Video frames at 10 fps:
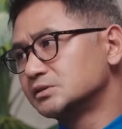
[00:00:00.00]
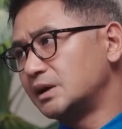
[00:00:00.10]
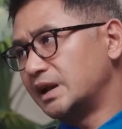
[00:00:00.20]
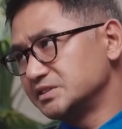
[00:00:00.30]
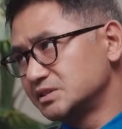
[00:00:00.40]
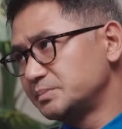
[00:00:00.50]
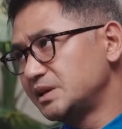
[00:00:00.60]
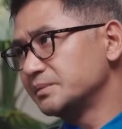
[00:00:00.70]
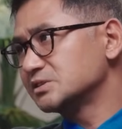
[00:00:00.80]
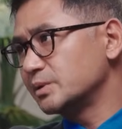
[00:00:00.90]
So I'll answer the
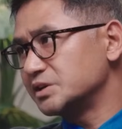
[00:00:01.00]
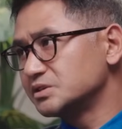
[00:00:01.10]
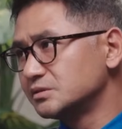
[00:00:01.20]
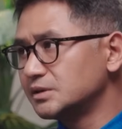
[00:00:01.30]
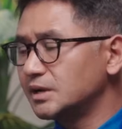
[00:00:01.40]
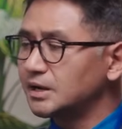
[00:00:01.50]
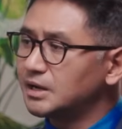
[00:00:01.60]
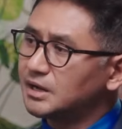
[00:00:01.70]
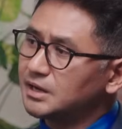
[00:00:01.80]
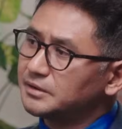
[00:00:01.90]
PMS question
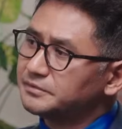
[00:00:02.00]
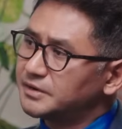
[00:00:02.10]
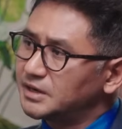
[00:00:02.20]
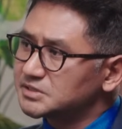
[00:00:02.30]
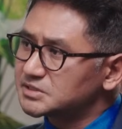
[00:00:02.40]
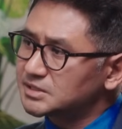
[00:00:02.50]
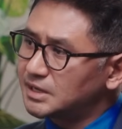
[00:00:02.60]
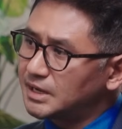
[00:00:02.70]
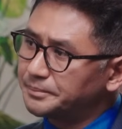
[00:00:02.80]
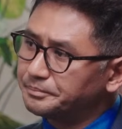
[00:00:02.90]
first.
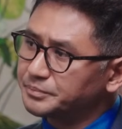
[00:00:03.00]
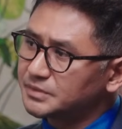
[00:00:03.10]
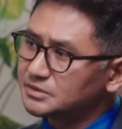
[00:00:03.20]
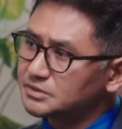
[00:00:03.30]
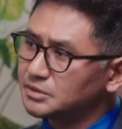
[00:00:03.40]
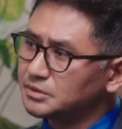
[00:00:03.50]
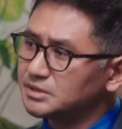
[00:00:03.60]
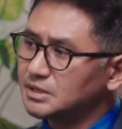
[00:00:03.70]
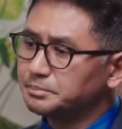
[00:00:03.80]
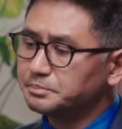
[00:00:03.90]
So
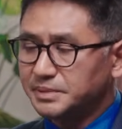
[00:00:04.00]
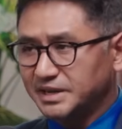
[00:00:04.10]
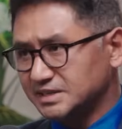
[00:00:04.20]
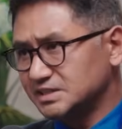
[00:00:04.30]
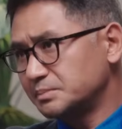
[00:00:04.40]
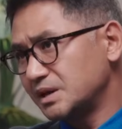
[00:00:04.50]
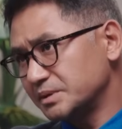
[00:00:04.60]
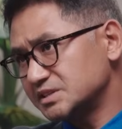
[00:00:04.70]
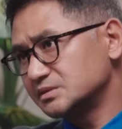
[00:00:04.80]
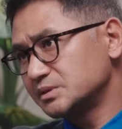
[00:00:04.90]
like I said,
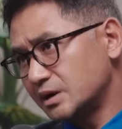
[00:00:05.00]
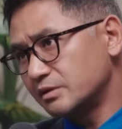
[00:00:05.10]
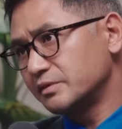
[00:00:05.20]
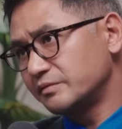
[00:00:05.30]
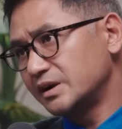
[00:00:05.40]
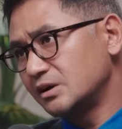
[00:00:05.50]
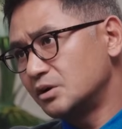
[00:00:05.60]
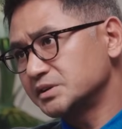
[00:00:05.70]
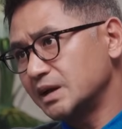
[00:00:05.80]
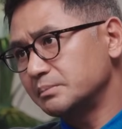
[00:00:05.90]
PMS has been around for a very
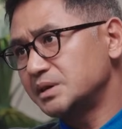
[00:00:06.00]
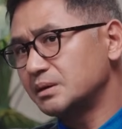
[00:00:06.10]
long time.